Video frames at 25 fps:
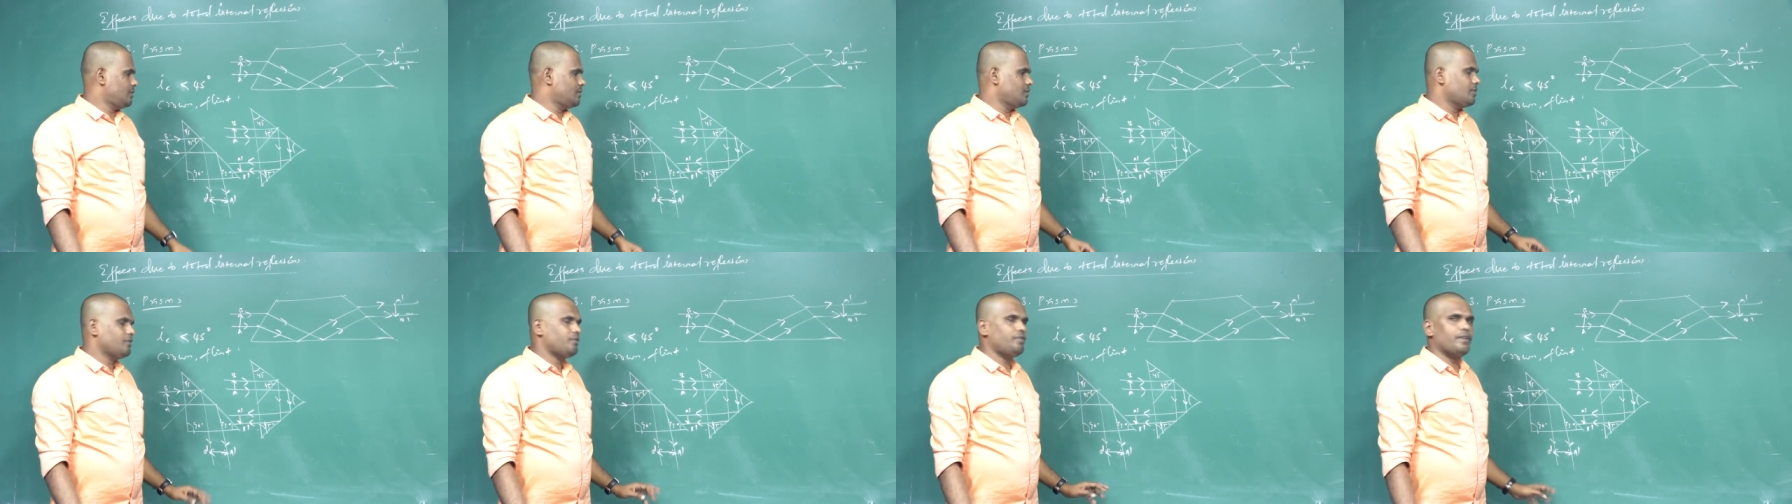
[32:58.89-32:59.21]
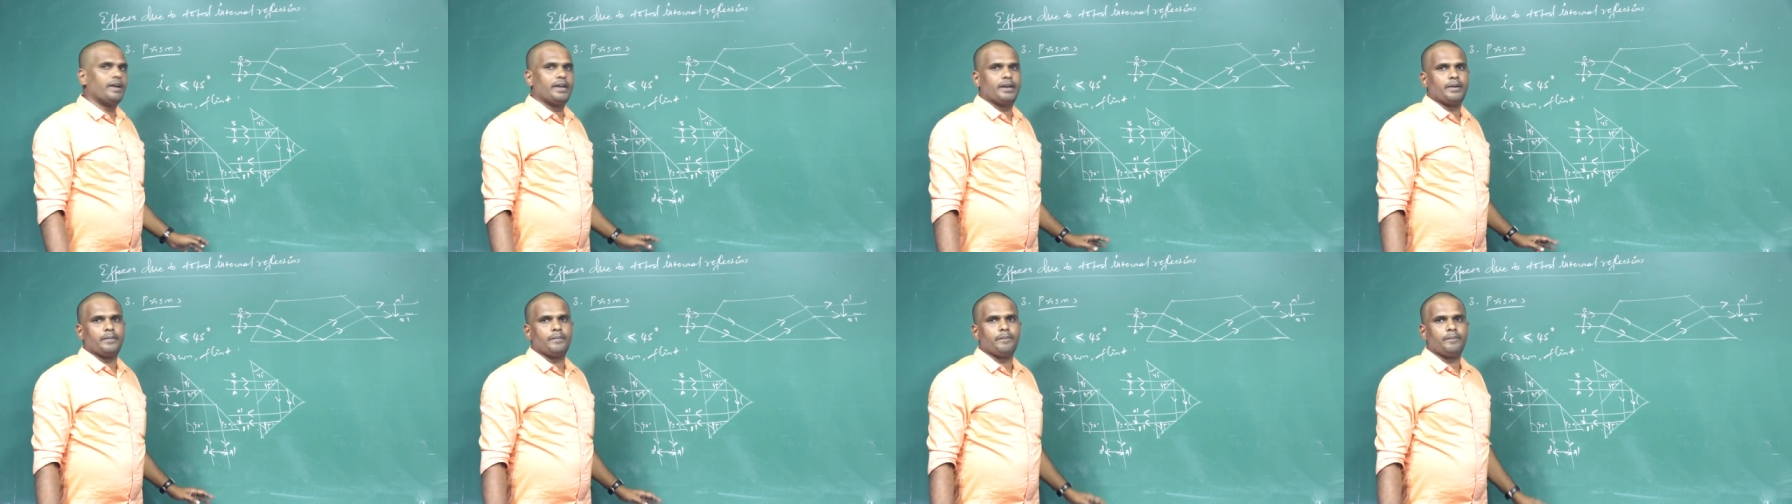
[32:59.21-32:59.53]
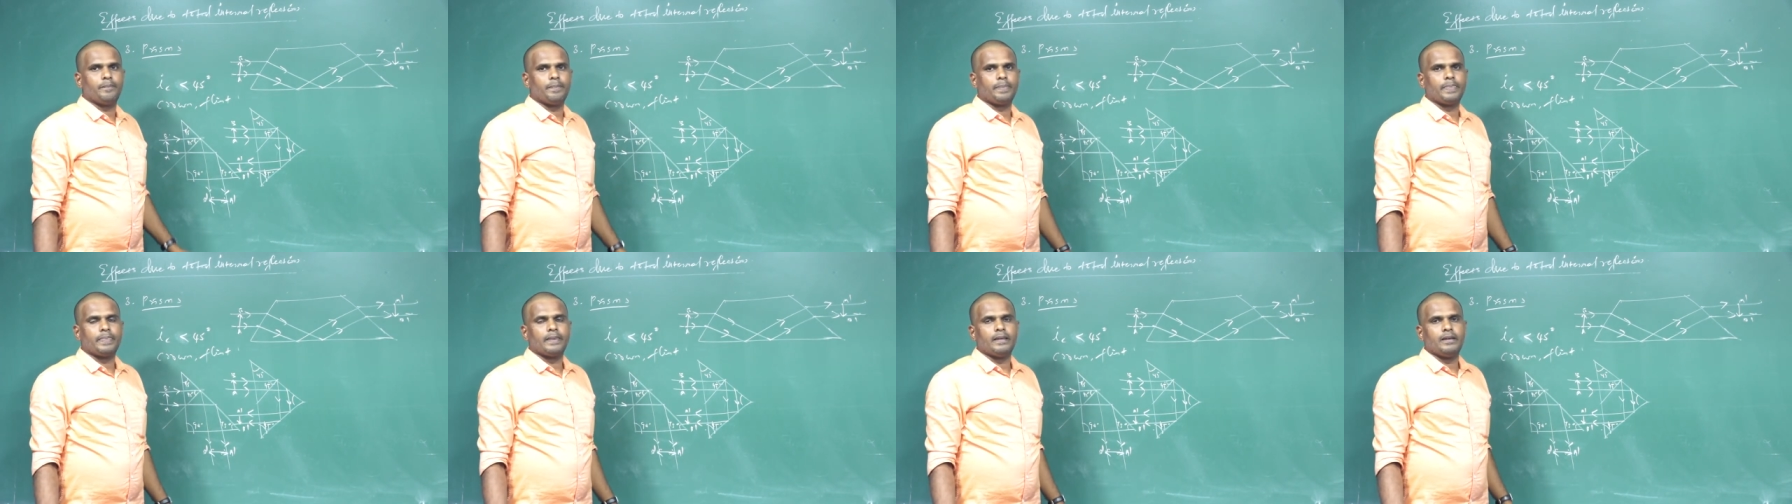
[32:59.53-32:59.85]
Fine.
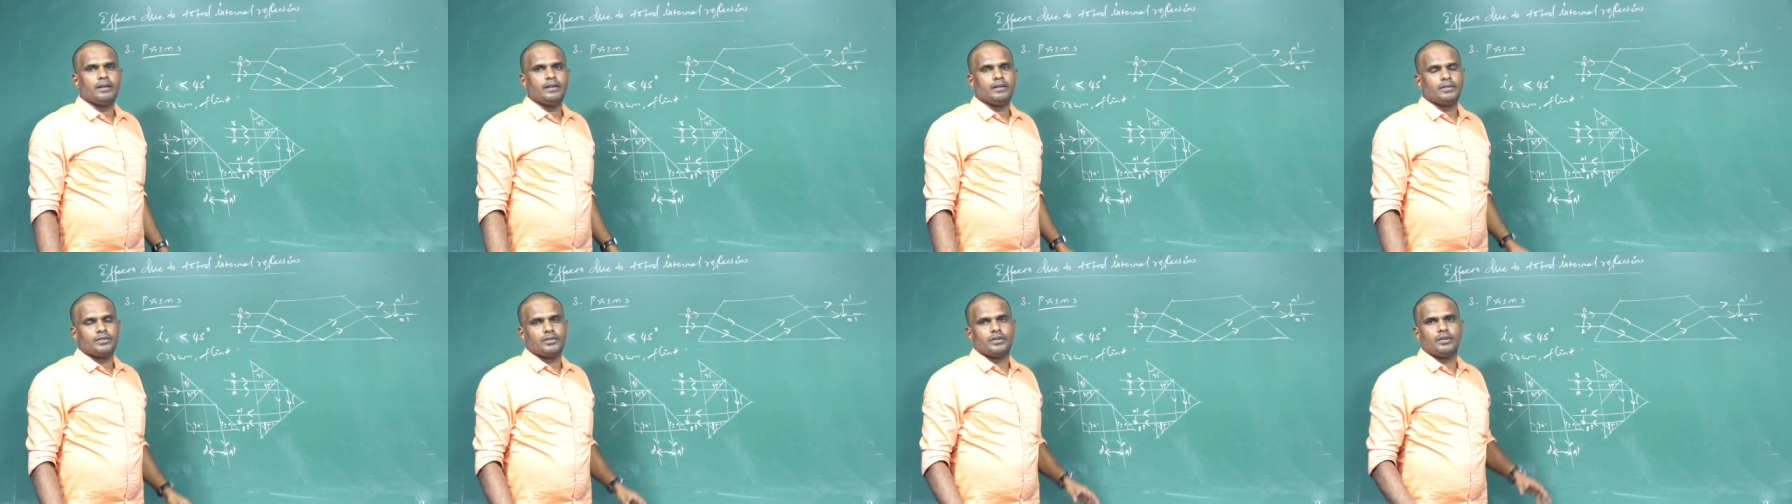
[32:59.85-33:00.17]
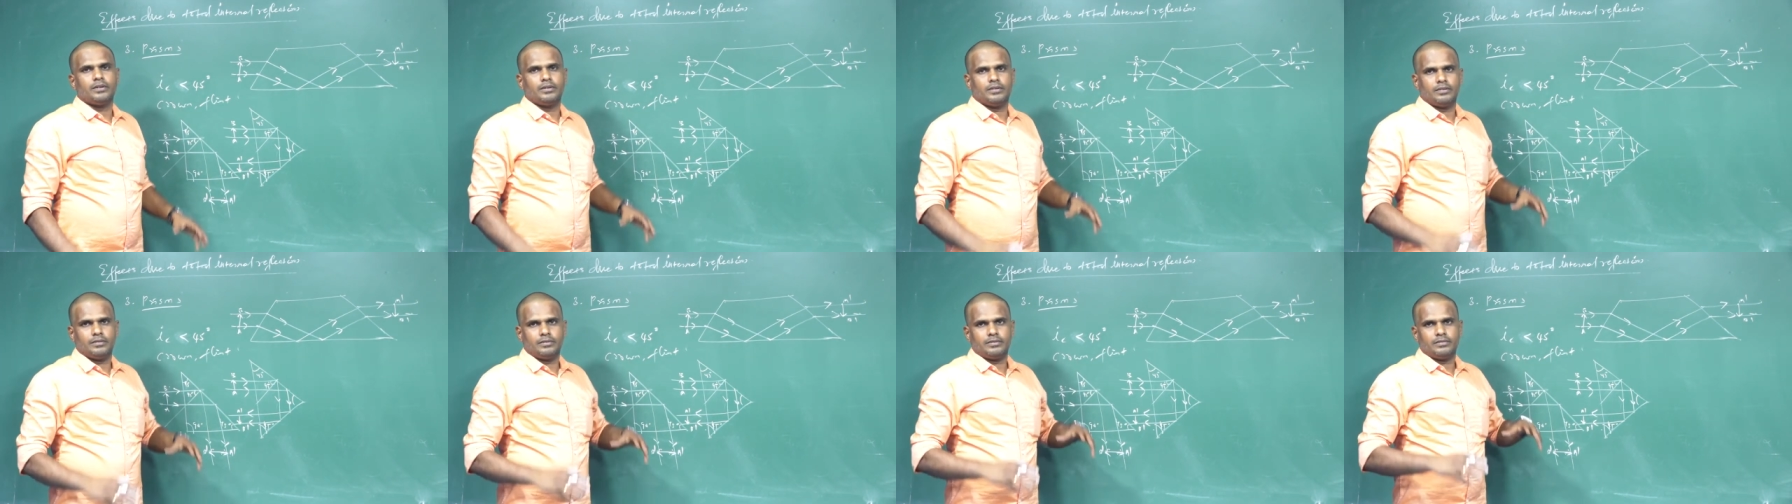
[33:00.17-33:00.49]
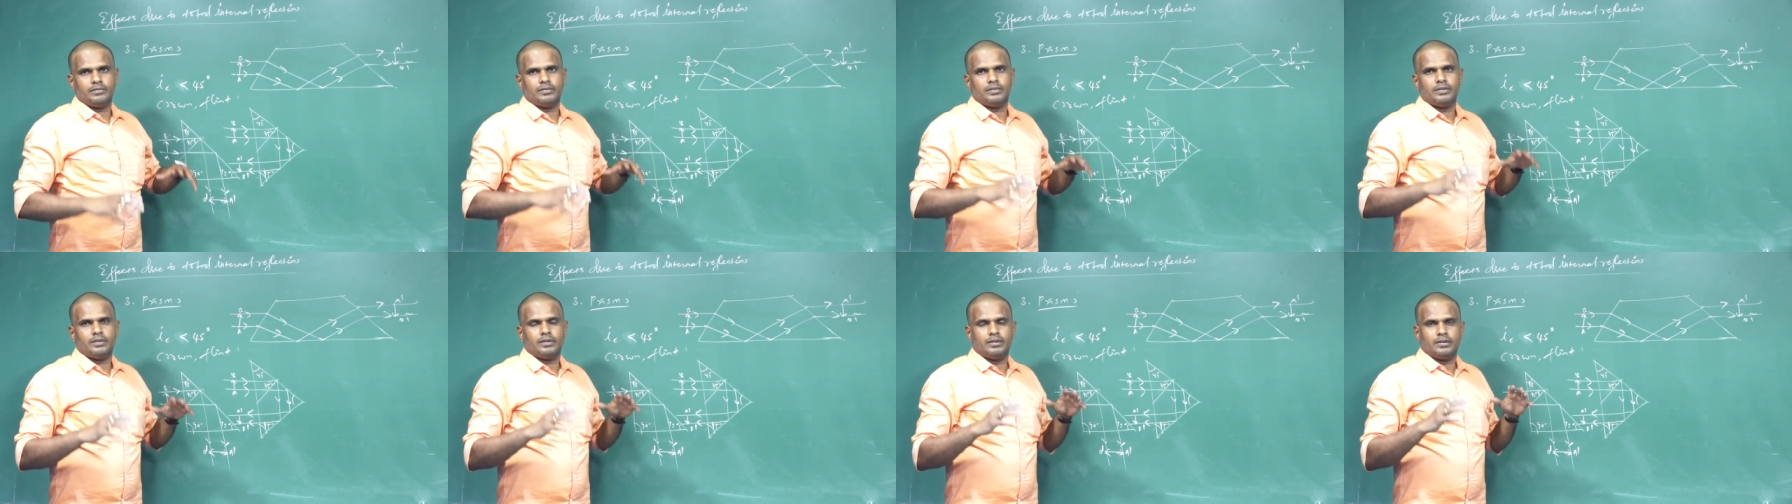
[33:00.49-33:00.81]

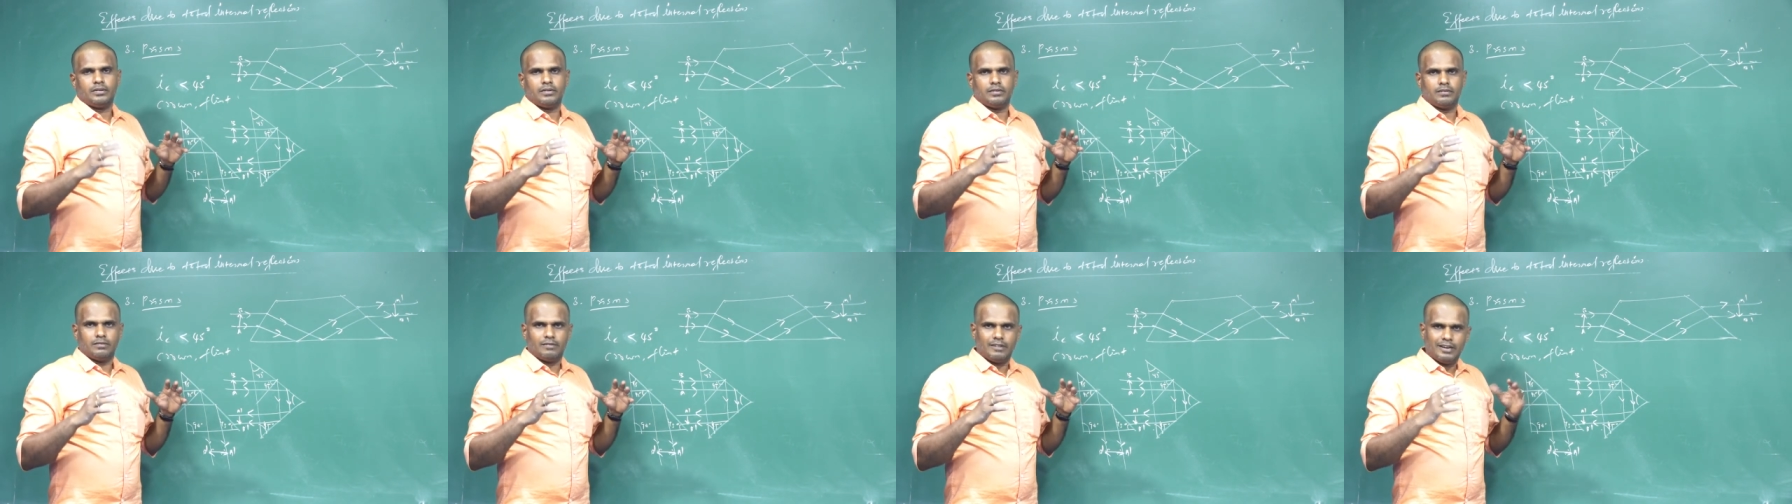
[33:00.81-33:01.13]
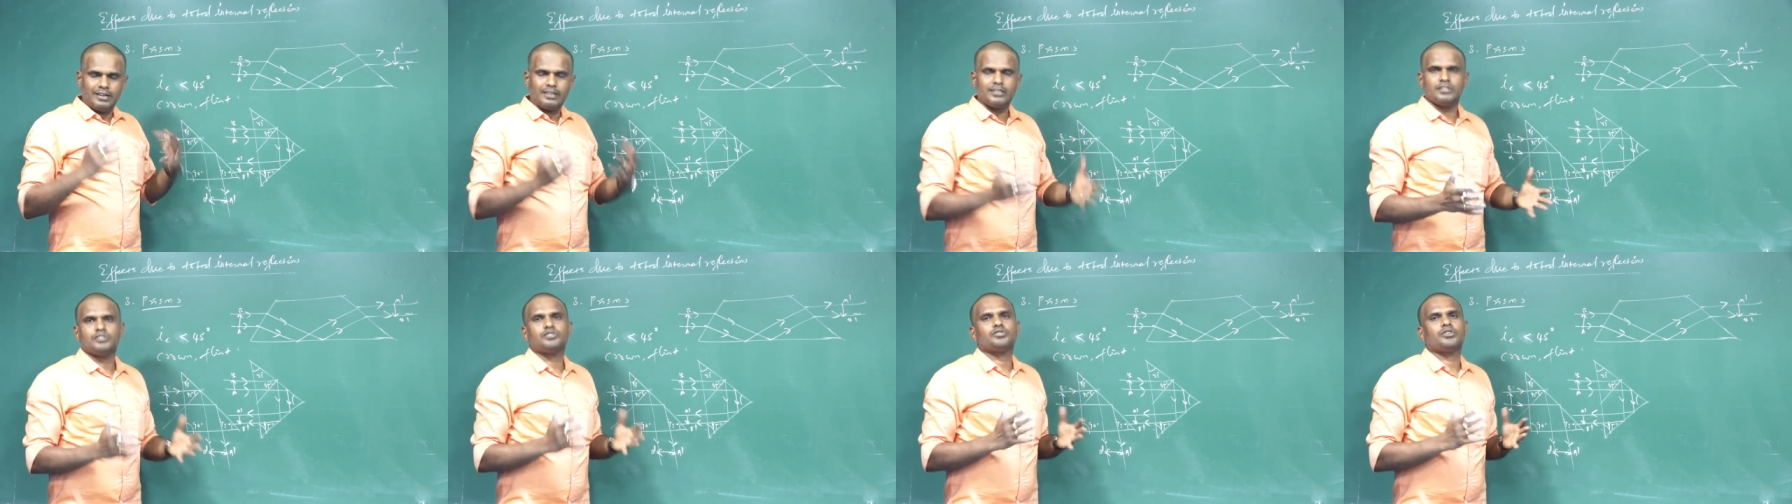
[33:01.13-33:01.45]
So what is